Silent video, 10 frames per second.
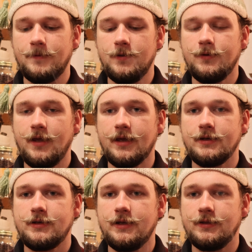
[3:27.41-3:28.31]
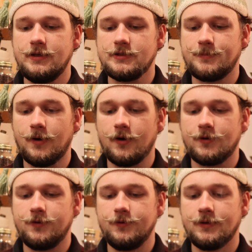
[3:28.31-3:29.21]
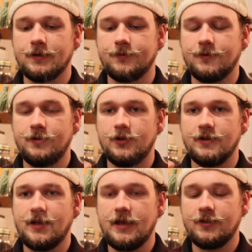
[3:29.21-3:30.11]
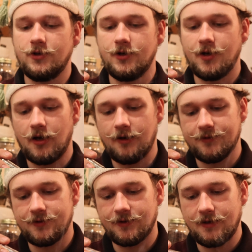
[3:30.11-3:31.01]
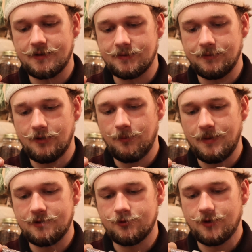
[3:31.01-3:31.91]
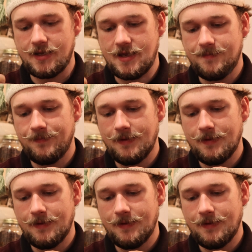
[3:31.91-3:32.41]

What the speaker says: You can take these apart you can take the hood off. It's a little bit tricky,